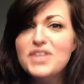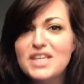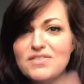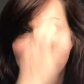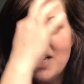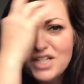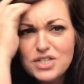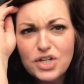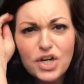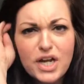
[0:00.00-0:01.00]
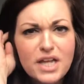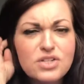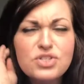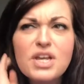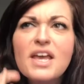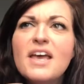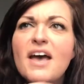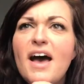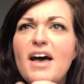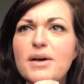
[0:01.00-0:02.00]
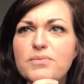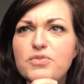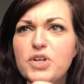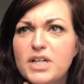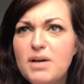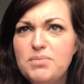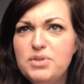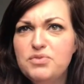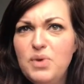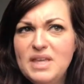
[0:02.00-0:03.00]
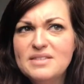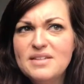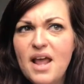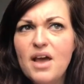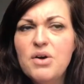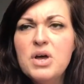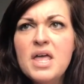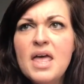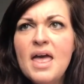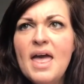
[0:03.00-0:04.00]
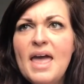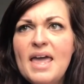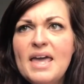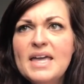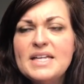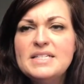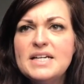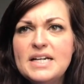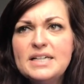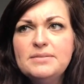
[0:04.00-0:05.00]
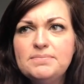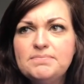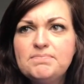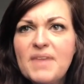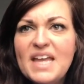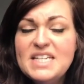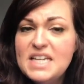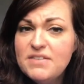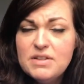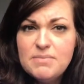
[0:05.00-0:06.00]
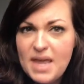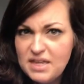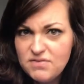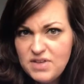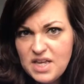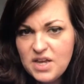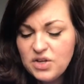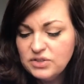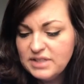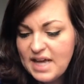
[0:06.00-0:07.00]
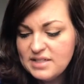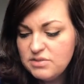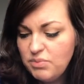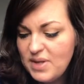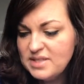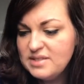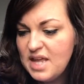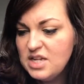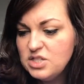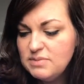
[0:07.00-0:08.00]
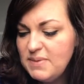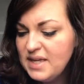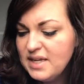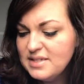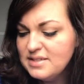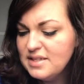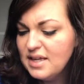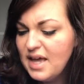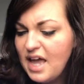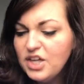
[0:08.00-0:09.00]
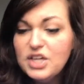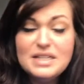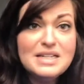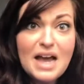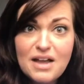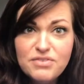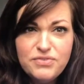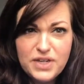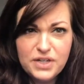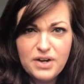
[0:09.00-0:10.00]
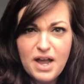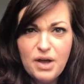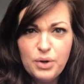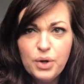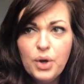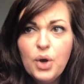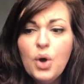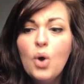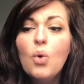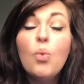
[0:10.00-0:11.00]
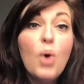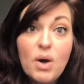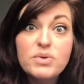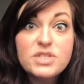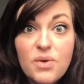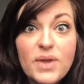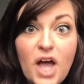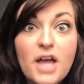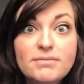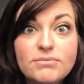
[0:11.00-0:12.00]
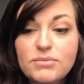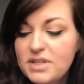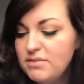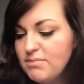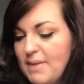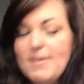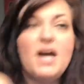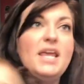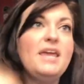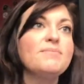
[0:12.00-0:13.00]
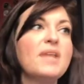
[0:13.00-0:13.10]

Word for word: feeling very discouraged, um, for a couple of weeks now. And, um, I didn't even make a video last Wednesday just because I could not figure out what was going on with my body.